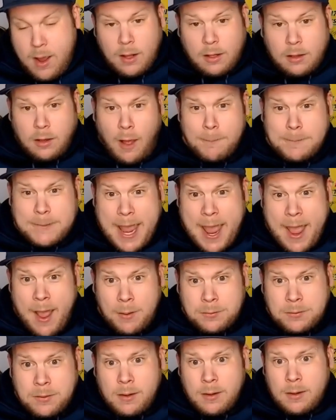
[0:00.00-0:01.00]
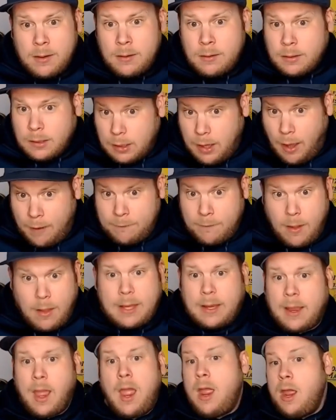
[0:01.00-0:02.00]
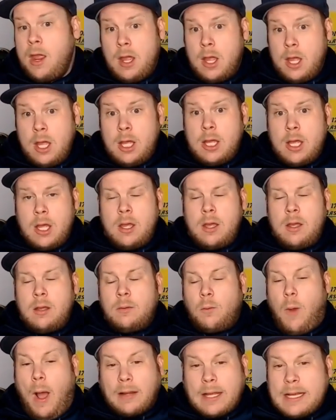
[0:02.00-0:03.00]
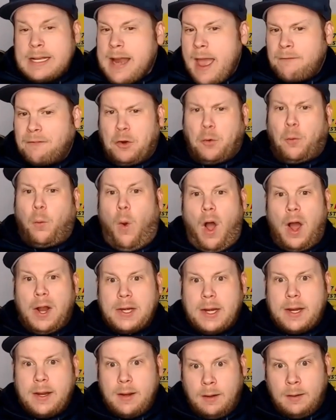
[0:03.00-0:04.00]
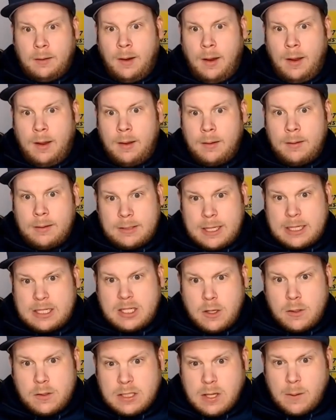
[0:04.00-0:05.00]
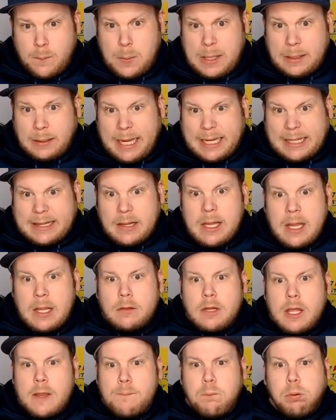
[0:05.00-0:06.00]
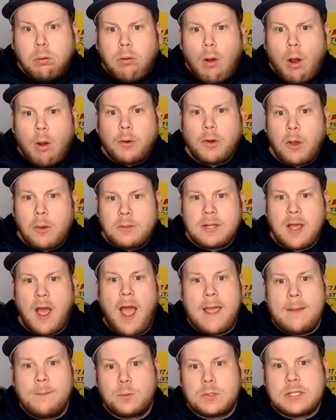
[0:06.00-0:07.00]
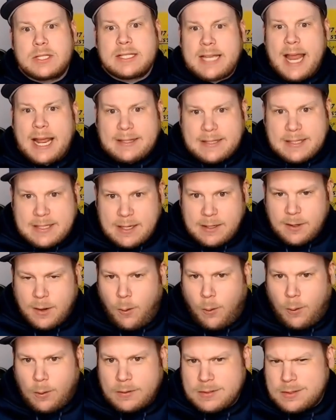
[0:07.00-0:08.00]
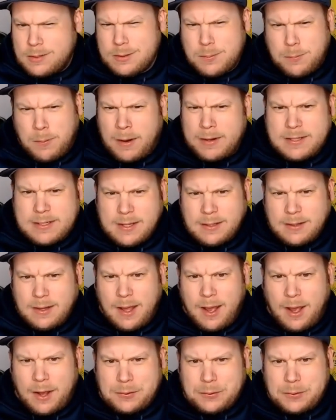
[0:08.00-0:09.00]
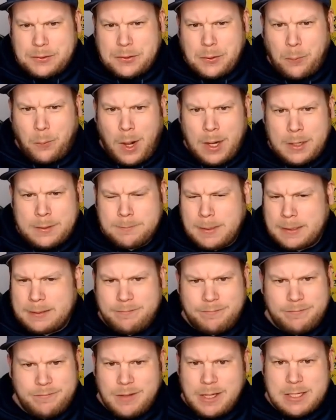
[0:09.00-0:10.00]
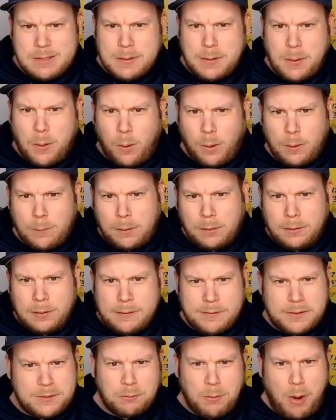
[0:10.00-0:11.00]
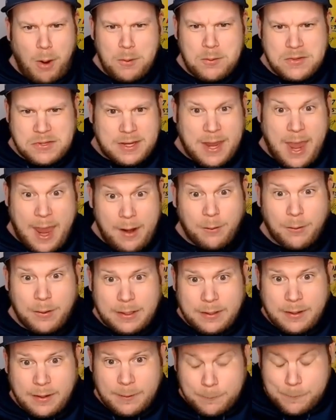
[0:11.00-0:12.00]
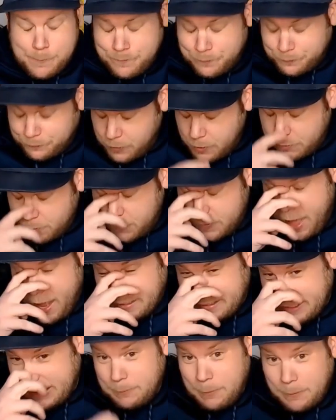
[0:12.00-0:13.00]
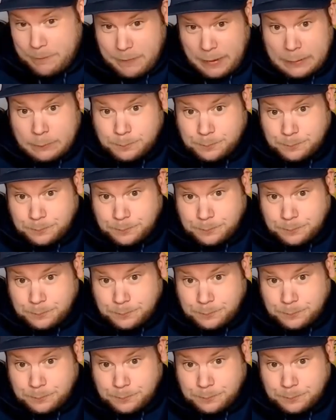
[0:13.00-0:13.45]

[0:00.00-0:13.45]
Club down, love, like, well, he never won here. This used to be like the prototype Stenson course, who's probably still 100-1, but he's been horrible. Even Rose carried him through that team event.